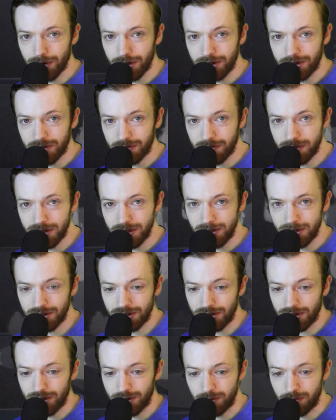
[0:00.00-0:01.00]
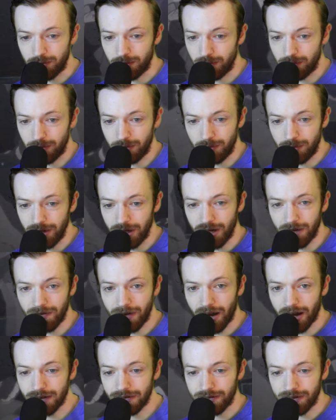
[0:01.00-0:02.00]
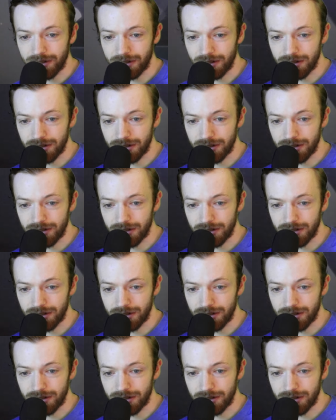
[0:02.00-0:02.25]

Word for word: somebody is to just beat them out of it.